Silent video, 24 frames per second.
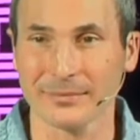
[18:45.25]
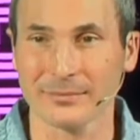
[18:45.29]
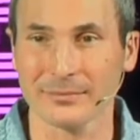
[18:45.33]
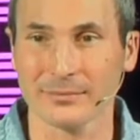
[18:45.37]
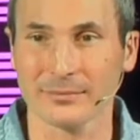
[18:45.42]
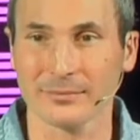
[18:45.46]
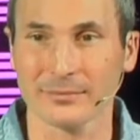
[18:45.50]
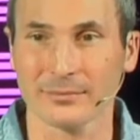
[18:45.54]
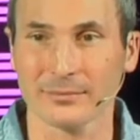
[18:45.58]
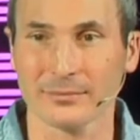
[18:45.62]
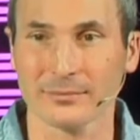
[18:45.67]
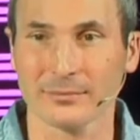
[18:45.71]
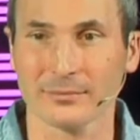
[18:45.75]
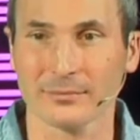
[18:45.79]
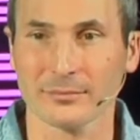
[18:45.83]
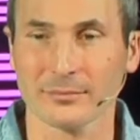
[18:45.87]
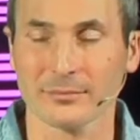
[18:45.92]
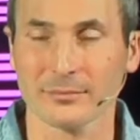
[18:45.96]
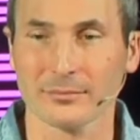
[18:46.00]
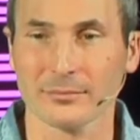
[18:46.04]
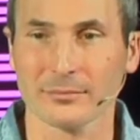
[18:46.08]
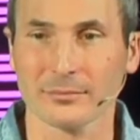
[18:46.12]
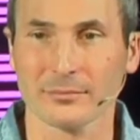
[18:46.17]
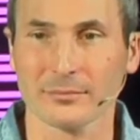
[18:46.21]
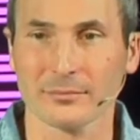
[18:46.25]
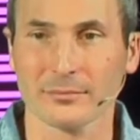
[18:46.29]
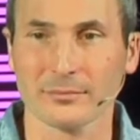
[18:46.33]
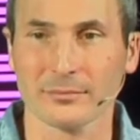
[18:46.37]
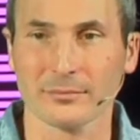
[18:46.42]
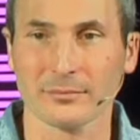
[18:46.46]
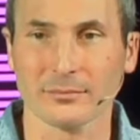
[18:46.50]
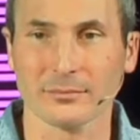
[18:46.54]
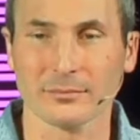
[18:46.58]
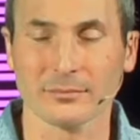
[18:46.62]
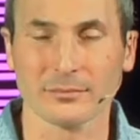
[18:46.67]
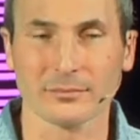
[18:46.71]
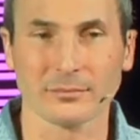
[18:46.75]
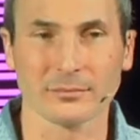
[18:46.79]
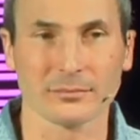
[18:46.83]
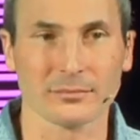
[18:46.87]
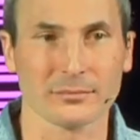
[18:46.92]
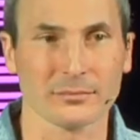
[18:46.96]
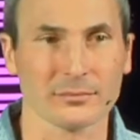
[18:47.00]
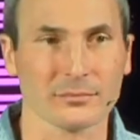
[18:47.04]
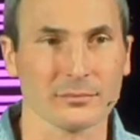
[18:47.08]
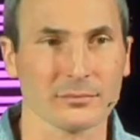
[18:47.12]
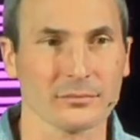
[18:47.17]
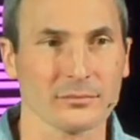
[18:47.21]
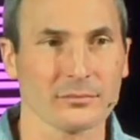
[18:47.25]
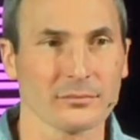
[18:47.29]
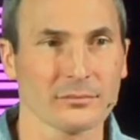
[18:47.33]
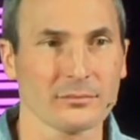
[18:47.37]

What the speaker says: Nobody speaks.